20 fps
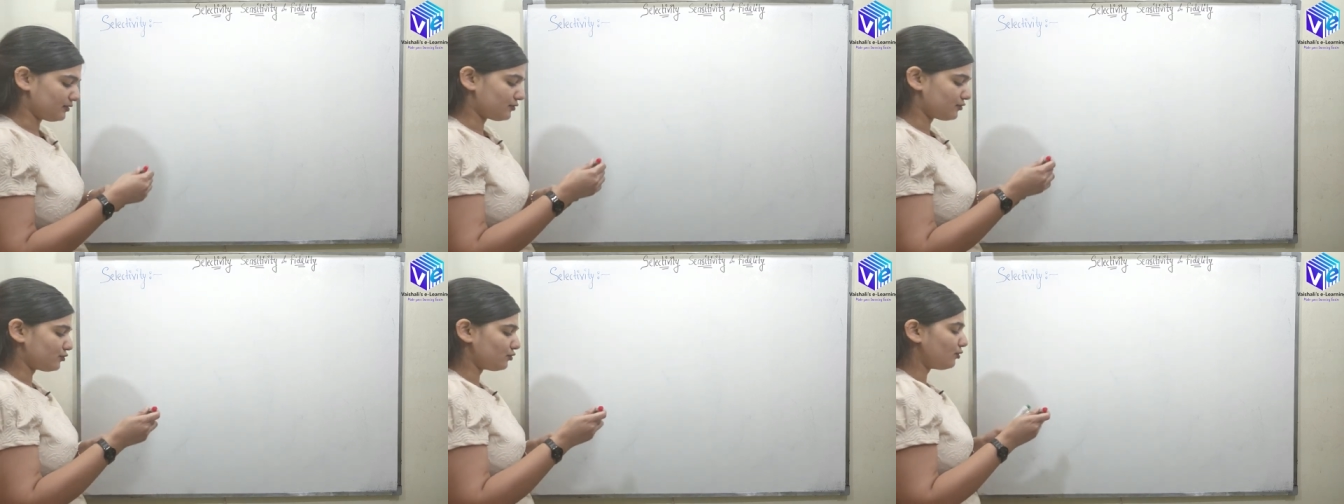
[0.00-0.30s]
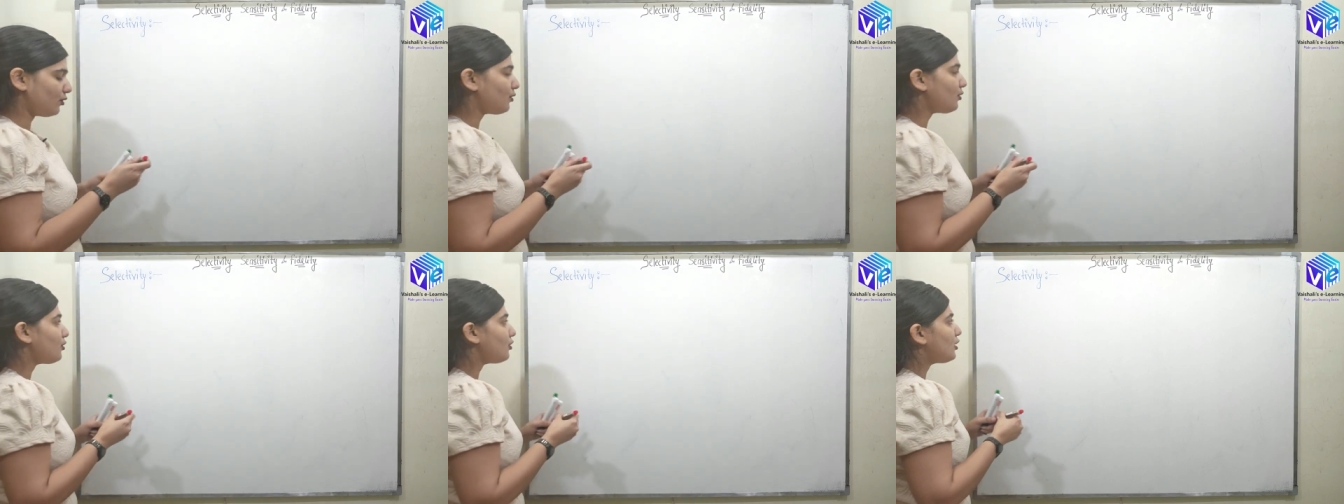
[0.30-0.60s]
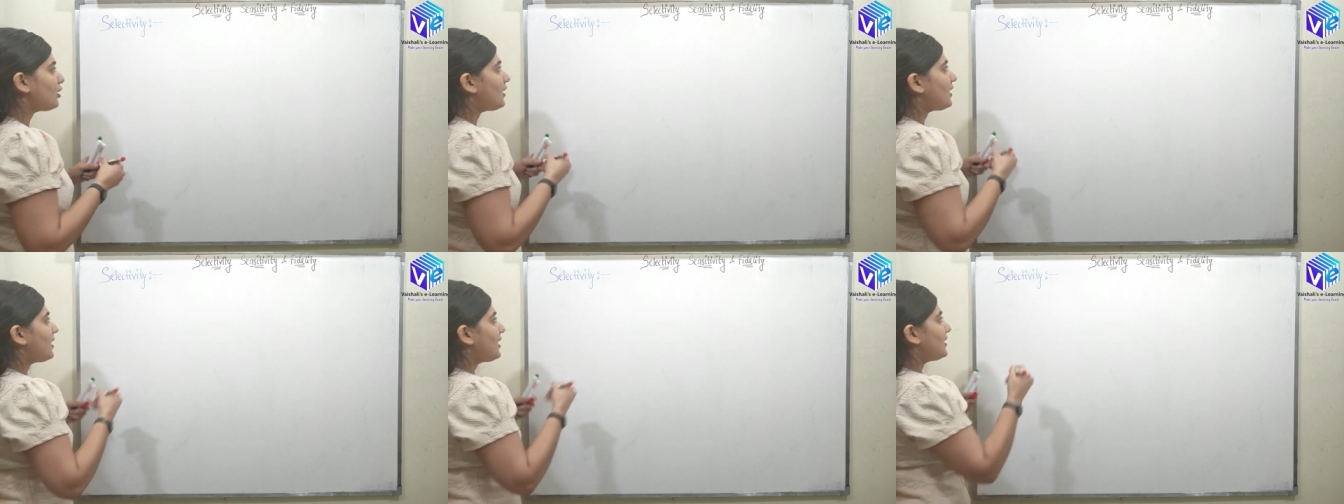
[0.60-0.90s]
So
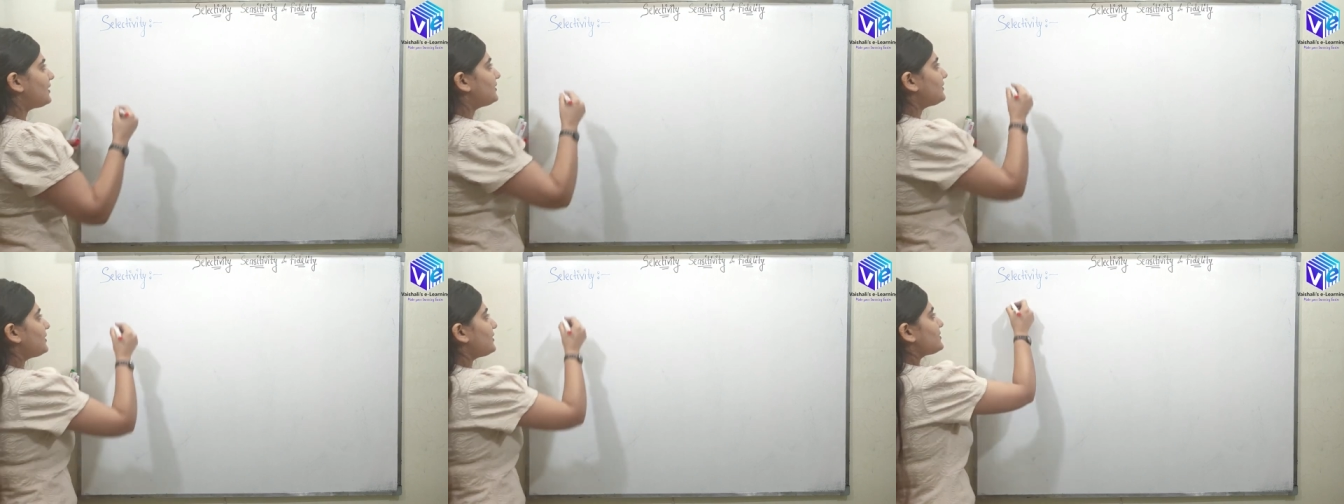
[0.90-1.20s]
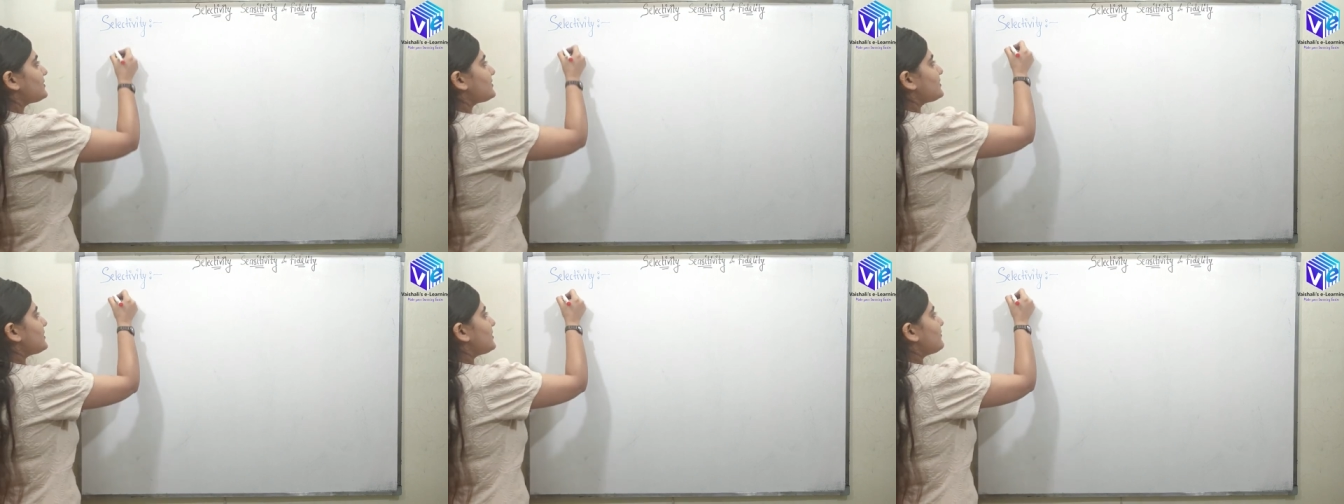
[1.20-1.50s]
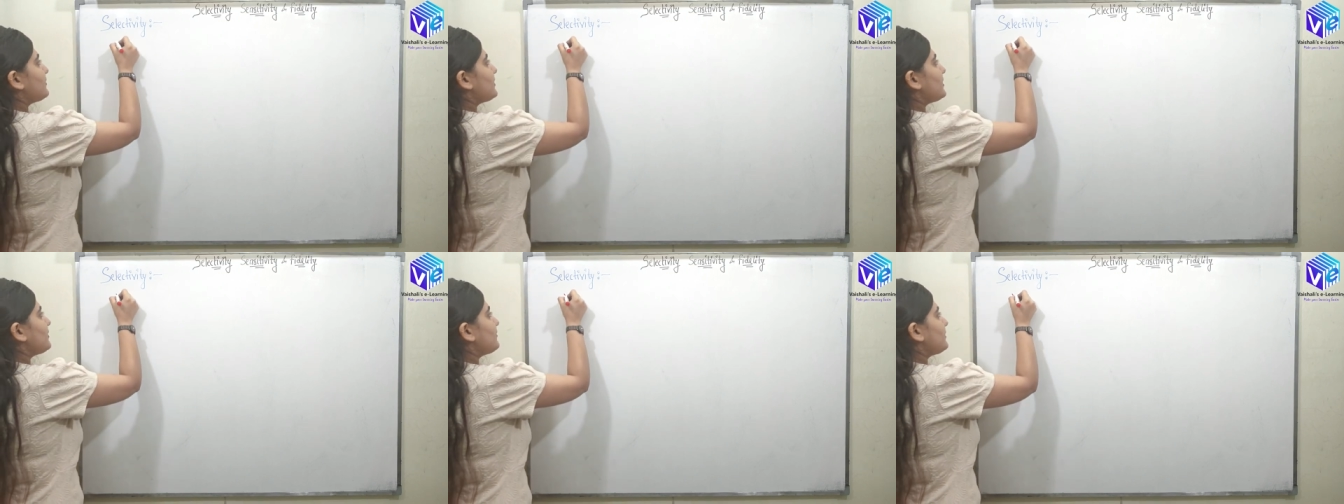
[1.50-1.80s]
in the
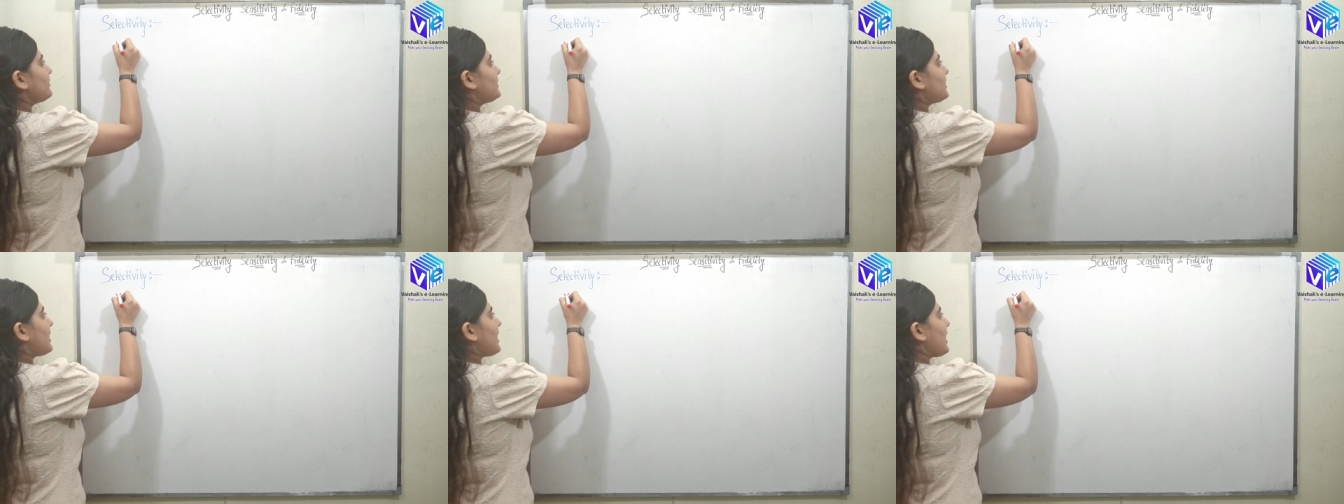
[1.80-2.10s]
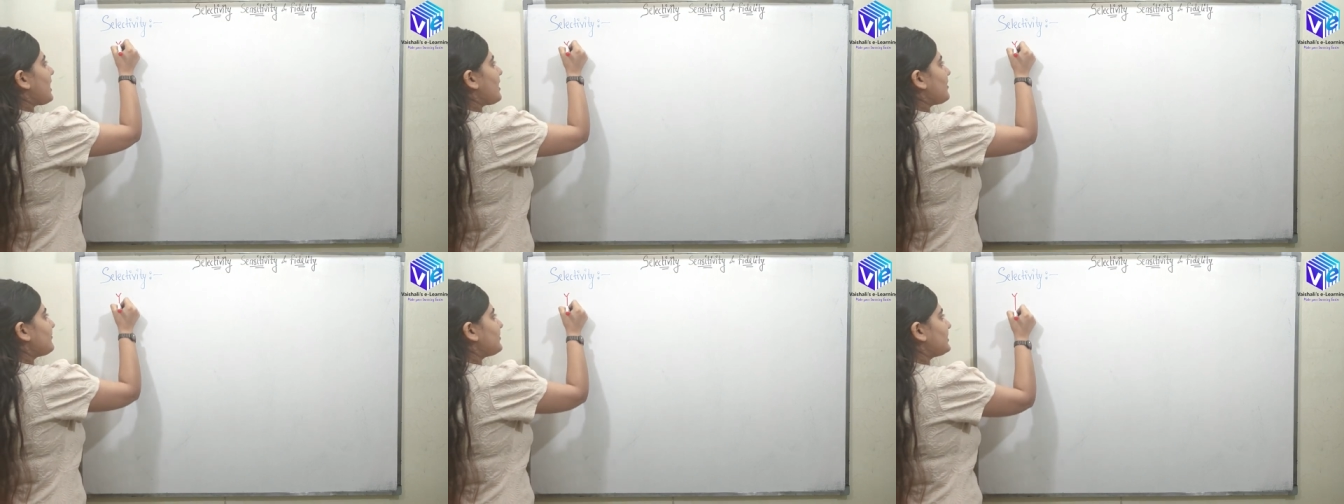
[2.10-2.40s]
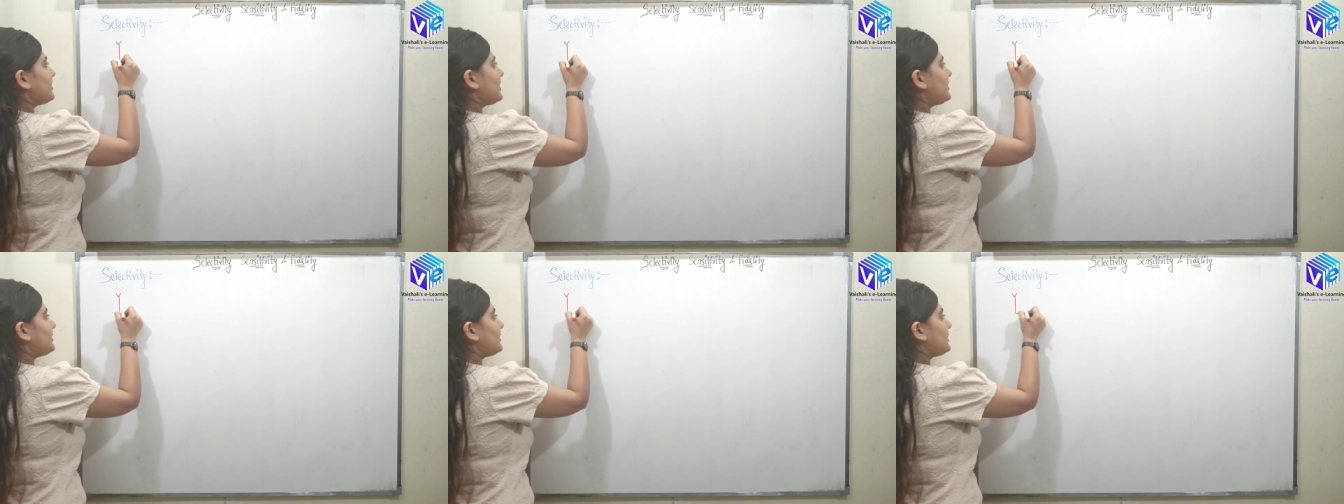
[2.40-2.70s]
receiver we have
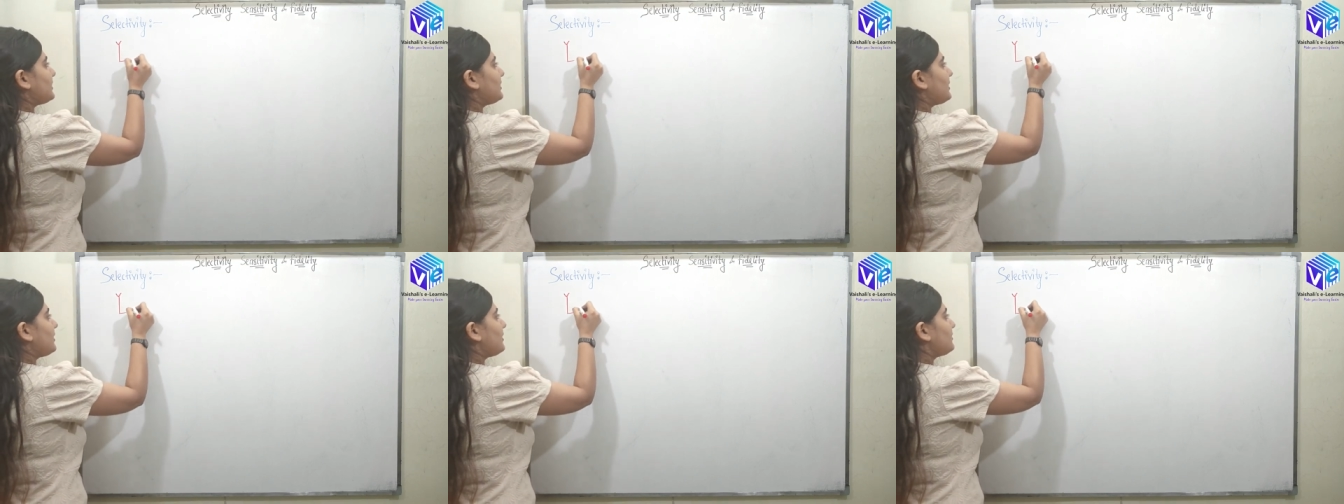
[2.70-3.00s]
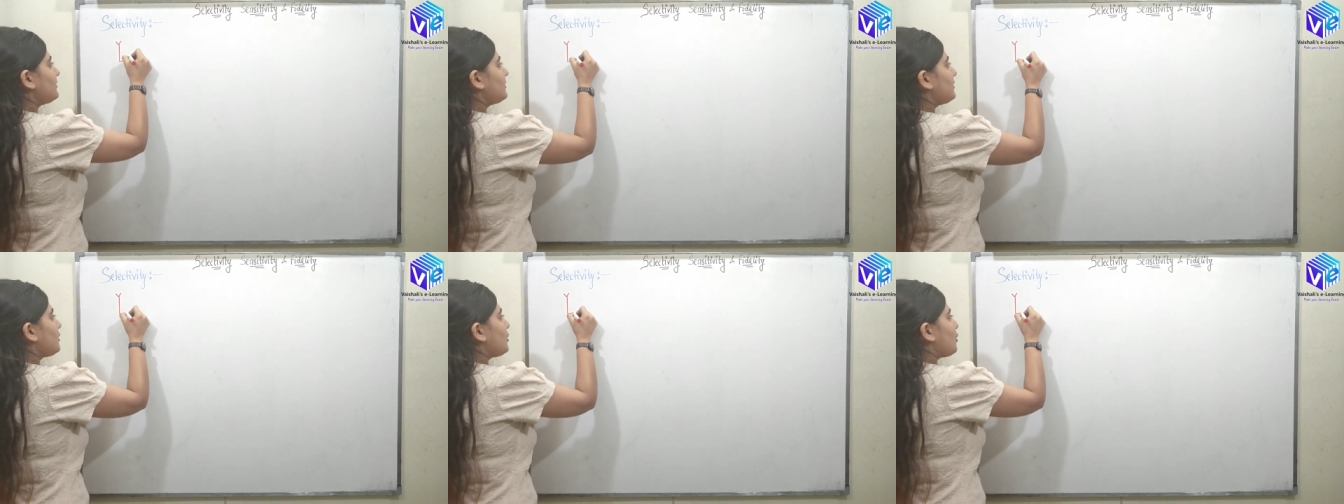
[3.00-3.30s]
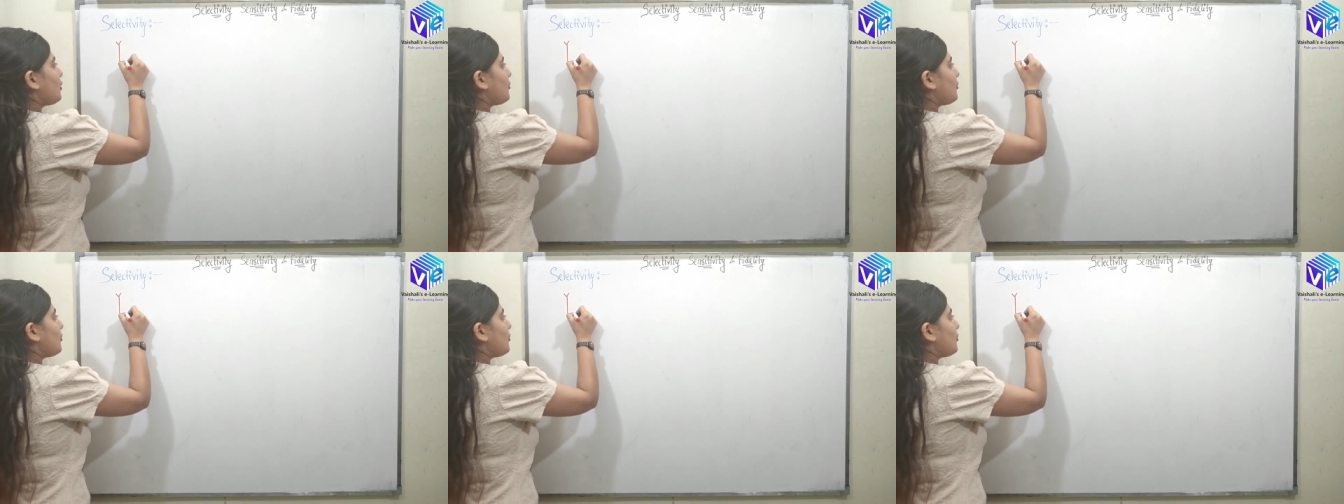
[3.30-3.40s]
an antenna